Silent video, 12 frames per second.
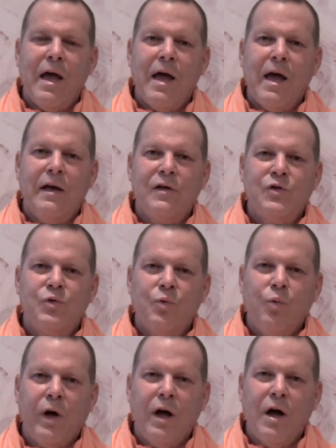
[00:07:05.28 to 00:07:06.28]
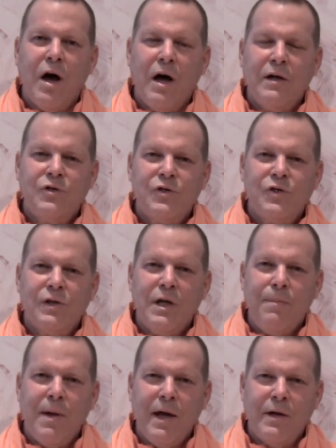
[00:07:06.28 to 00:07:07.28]
as we
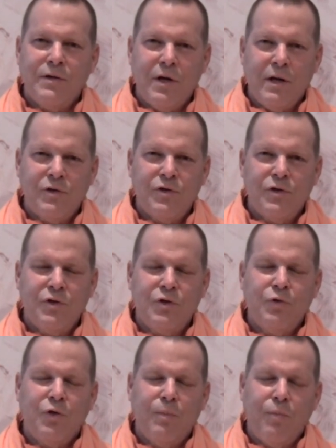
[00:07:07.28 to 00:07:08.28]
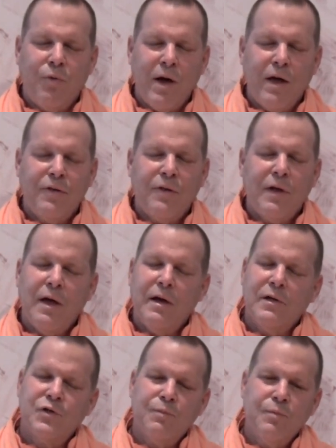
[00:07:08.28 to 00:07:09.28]
consciously pay attention to the breath and
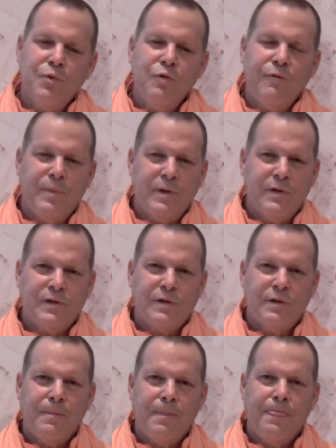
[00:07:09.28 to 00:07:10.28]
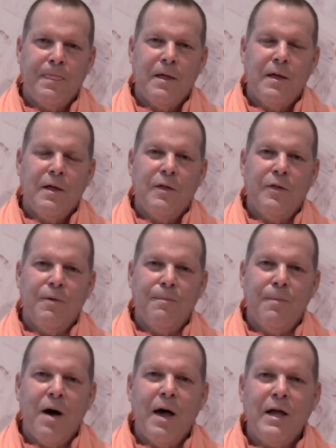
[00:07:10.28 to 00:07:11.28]
its movement, the
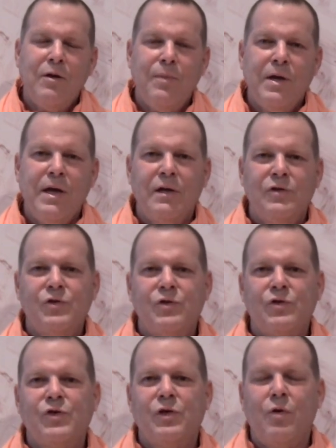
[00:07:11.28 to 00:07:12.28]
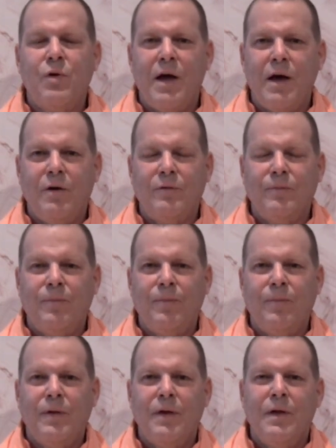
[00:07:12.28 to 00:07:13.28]
mind begins to slow down,
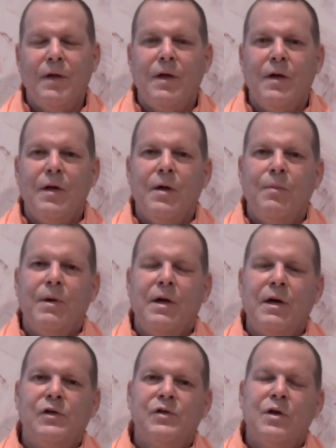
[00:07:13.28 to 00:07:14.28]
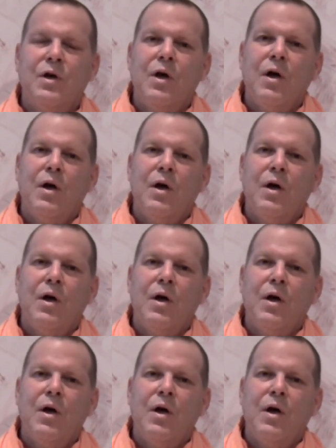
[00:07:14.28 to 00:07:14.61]
because